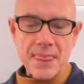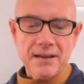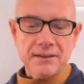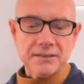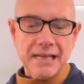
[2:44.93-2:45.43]

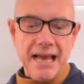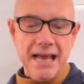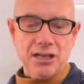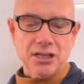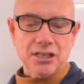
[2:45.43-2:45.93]

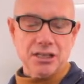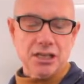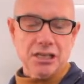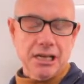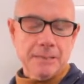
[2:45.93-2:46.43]
Okay, good,
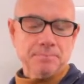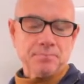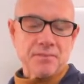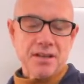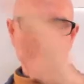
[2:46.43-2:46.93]
good, good.
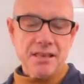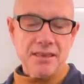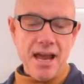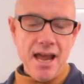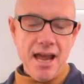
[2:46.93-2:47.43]

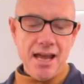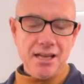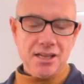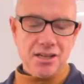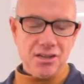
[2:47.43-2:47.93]

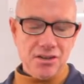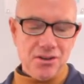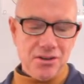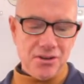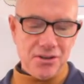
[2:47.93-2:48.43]
Thank
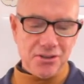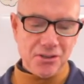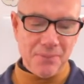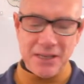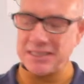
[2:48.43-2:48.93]
you
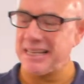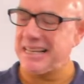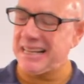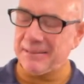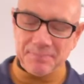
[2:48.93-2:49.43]
so much,
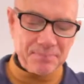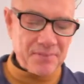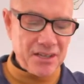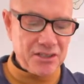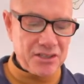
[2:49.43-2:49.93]

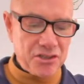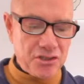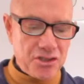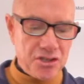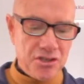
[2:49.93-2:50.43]

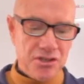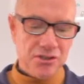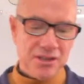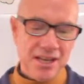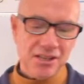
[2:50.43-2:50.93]

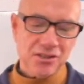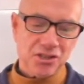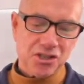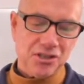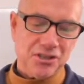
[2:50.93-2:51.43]
Chu. Thank you,
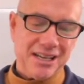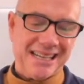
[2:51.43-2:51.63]
Chu.